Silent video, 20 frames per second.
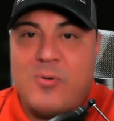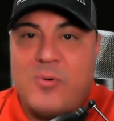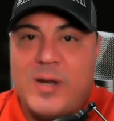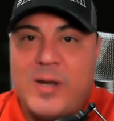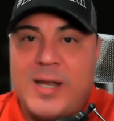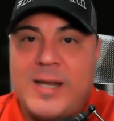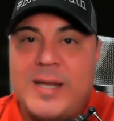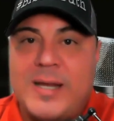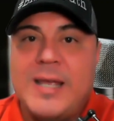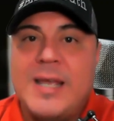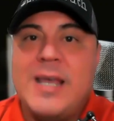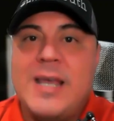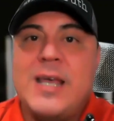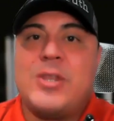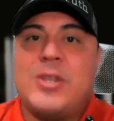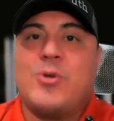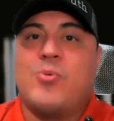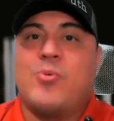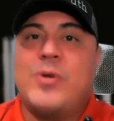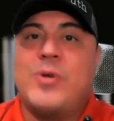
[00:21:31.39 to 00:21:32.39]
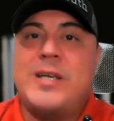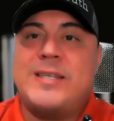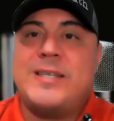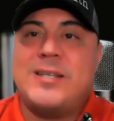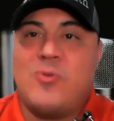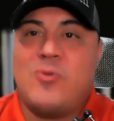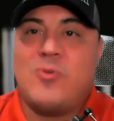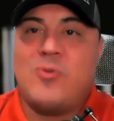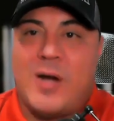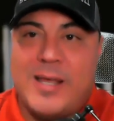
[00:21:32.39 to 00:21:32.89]
way the
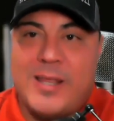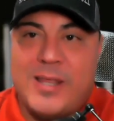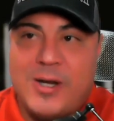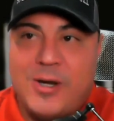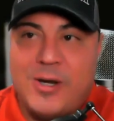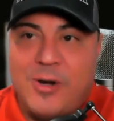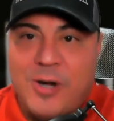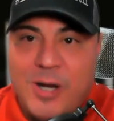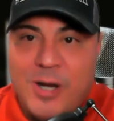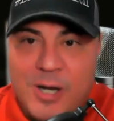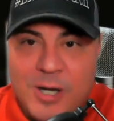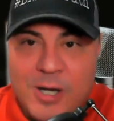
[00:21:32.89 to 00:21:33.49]
reason why they're